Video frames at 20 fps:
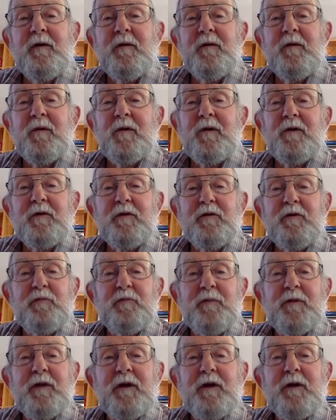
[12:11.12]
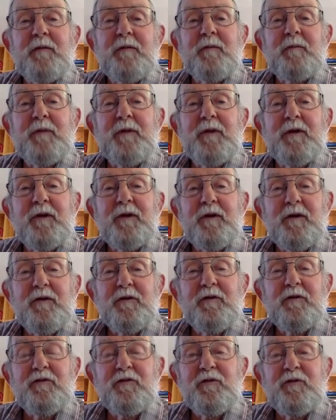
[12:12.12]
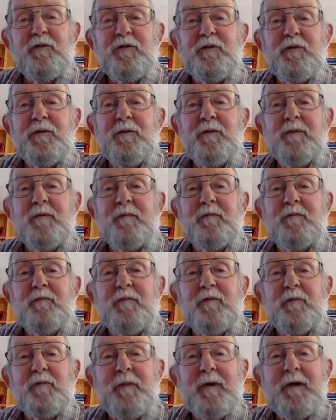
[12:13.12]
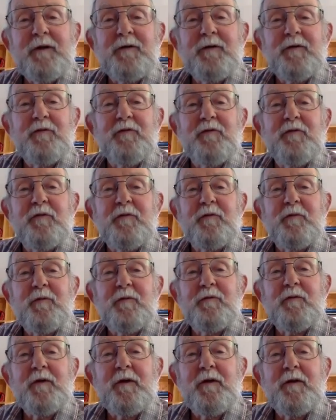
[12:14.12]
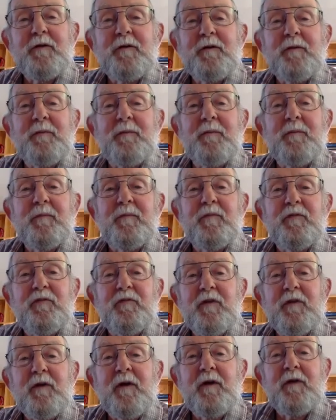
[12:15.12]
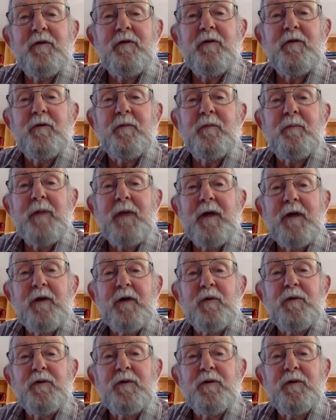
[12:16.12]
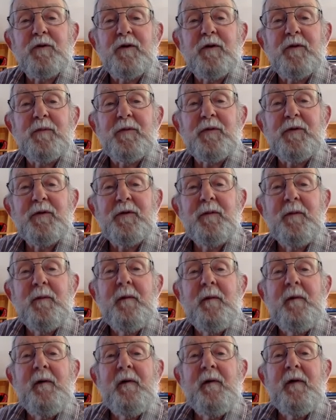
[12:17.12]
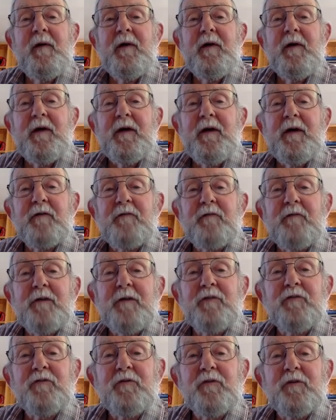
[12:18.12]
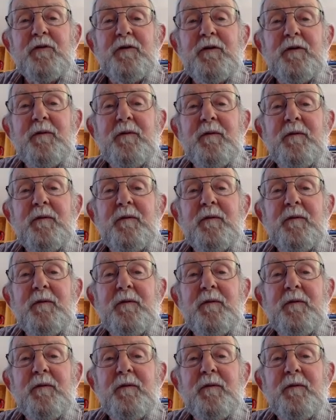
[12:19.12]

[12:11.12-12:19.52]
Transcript: Well, this became a big issue for the miners and the river and the paddle wheel company, and eventually